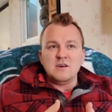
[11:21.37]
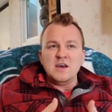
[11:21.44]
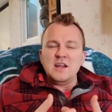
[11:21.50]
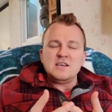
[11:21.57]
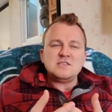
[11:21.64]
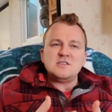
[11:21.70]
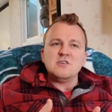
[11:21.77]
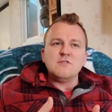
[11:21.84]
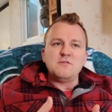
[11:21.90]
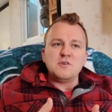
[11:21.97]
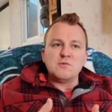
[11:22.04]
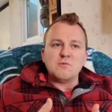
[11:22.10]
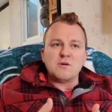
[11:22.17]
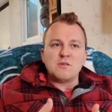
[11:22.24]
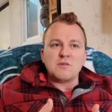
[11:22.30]
And I still
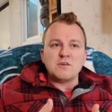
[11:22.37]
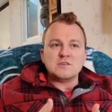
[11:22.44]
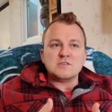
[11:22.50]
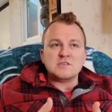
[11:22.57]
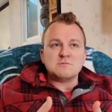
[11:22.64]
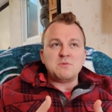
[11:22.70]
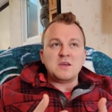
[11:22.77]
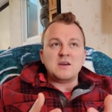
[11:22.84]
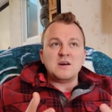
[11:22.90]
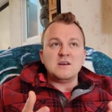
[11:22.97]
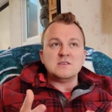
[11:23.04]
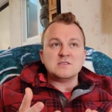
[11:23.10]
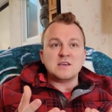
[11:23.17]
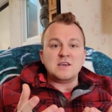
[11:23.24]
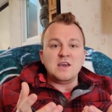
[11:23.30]
feel worthless. It's
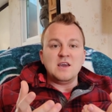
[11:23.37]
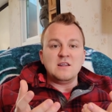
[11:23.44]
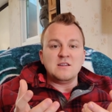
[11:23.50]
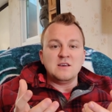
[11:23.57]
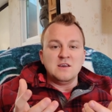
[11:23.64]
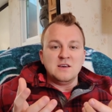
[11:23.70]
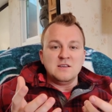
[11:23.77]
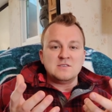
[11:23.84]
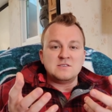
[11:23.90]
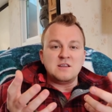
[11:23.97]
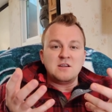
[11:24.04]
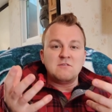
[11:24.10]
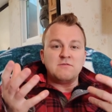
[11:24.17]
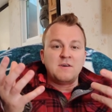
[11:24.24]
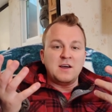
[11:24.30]
because, again,
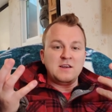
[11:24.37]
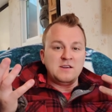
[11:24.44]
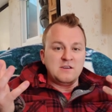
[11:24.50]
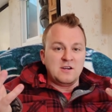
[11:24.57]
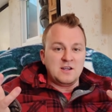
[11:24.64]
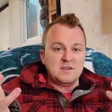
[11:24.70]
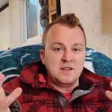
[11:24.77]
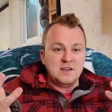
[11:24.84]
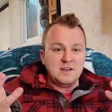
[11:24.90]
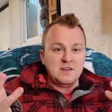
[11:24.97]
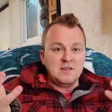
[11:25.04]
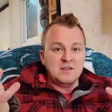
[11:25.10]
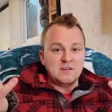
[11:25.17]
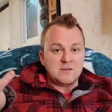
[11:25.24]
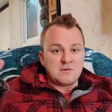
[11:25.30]
instead of finding our
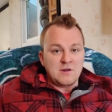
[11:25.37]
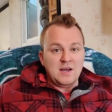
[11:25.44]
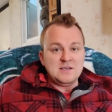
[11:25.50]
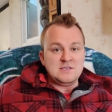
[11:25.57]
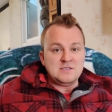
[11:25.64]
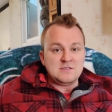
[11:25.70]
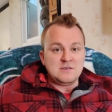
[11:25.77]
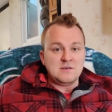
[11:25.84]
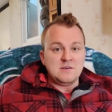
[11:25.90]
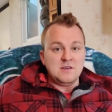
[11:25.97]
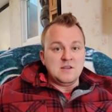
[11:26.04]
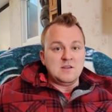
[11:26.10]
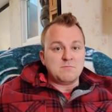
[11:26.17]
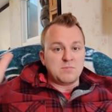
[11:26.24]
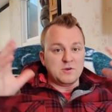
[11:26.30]
identity in Christ
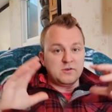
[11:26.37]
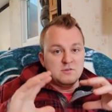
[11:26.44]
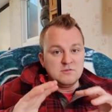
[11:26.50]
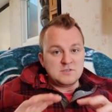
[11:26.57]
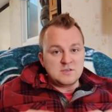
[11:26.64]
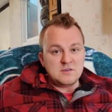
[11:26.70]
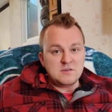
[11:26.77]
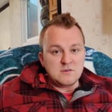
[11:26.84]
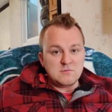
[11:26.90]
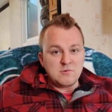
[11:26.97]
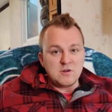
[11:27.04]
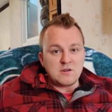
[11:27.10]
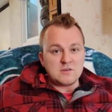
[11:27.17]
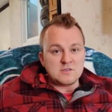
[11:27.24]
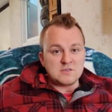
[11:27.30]
and it producing good
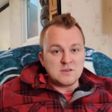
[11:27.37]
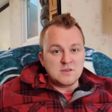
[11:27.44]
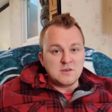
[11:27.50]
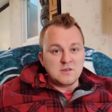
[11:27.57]
works,